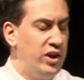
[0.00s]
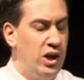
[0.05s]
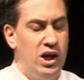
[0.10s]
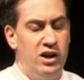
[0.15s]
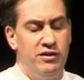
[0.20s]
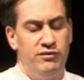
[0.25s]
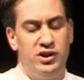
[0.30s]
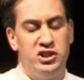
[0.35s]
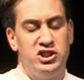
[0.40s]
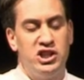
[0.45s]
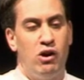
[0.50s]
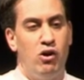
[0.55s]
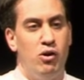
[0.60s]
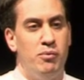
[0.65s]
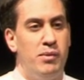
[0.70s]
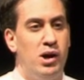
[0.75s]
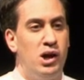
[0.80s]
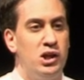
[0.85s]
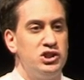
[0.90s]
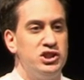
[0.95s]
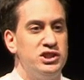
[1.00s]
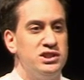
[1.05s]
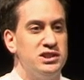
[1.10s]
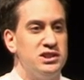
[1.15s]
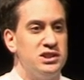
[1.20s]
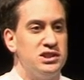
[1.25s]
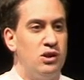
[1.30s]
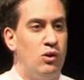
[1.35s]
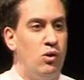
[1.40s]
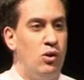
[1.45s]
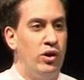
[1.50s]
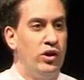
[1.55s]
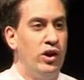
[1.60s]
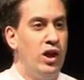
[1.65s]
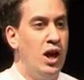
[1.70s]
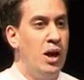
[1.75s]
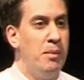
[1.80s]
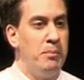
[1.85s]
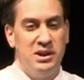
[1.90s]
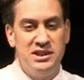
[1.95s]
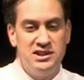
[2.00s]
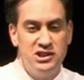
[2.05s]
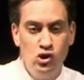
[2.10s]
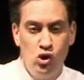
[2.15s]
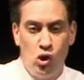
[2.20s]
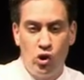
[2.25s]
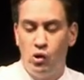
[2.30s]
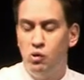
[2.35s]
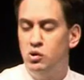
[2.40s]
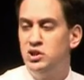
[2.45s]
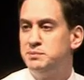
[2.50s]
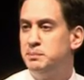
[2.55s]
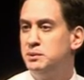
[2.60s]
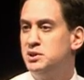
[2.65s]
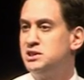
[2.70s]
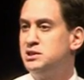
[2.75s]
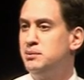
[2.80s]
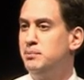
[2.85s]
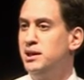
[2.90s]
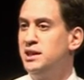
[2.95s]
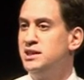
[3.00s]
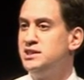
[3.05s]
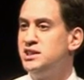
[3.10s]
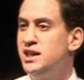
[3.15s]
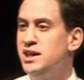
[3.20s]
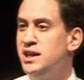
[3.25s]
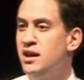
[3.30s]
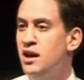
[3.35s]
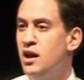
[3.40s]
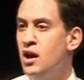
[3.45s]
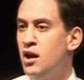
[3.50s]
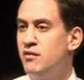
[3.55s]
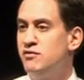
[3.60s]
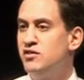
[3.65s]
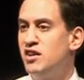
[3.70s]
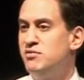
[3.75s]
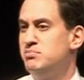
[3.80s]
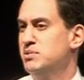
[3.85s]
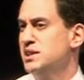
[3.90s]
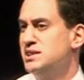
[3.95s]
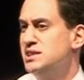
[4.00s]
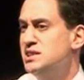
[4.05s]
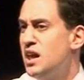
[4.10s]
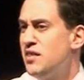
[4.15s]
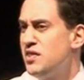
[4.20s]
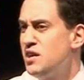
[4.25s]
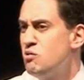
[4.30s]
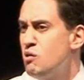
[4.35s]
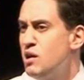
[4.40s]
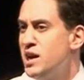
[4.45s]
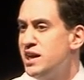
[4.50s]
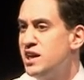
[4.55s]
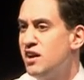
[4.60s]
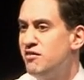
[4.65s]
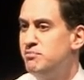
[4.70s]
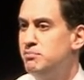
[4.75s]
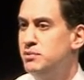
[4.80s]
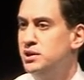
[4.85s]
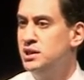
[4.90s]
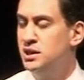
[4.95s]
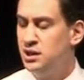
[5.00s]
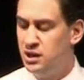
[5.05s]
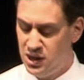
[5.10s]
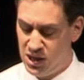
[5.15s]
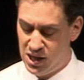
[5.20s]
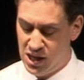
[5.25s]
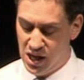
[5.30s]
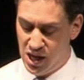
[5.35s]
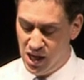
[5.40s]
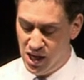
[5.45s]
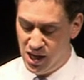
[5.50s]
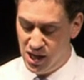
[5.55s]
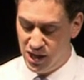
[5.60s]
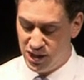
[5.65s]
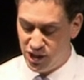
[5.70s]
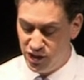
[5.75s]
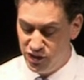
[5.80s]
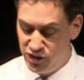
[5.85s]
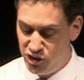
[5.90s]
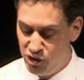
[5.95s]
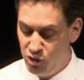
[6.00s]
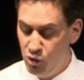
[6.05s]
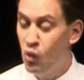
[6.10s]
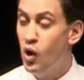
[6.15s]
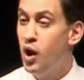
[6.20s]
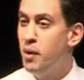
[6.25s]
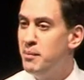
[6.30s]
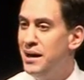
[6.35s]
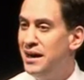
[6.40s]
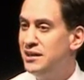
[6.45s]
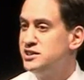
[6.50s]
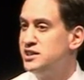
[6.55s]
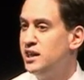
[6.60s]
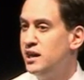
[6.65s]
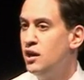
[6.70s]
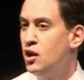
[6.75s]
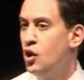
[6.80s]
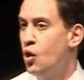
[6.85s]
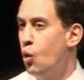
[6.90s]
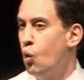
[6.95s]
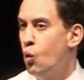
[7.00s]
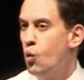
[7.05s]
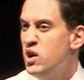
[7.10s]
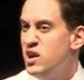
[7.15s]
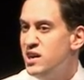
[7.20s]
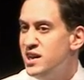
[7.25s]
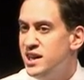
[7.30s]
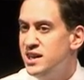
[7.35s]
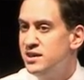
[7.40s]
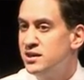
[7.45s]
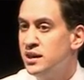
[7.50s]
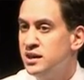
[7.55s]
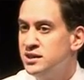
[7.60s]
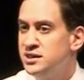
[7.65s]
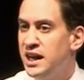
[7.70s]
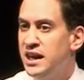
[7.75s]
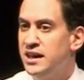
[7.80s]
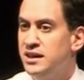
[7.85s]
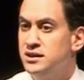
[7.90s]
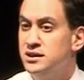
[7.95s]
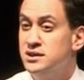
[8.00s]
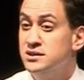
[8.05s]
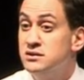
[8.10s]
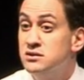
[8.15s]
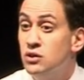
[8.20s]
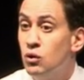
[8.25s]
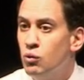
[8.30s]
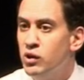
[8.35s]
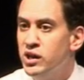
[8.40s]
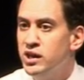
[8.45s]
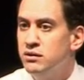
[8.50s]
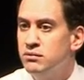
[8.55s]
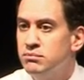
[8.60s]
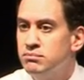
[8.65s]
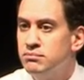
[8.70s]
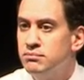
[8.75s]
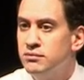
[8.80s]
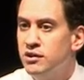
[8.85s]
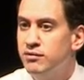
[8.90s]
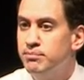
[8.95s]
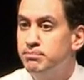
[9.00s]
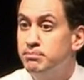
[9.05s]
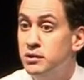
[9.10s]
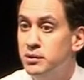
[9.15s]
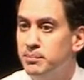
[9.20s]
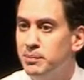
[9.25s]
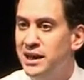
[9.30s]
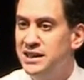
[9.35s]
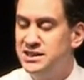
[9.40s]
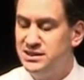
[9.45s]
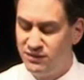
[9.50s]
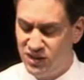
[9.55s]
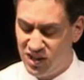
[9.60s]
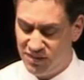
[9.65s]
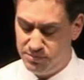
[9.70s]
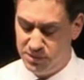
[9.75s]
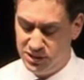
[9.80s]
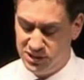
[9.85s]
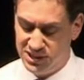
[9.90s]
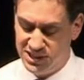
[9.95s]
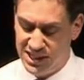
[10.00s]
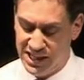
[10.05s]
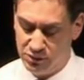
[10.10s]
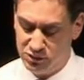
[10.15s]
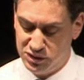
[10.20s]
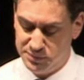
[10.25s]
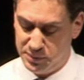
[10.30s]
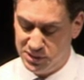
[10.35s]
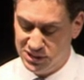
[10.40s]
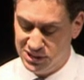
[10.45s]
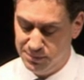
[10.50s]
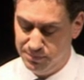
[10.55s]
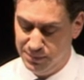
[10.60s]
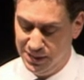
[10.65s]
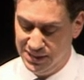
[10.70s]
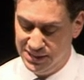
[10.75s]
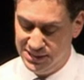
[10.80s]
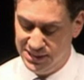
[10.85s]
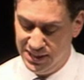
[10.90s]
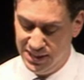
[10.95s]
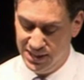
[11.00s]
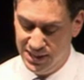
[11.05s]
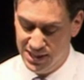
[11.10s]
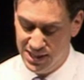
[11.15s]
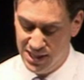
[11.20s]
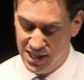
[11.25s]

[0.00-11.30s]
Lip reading: heard of the Jarrow marches and so on, but it's not a responsibility of government. There's nothing really government can do about it, or indeed, it's not really the place of government to take responsibility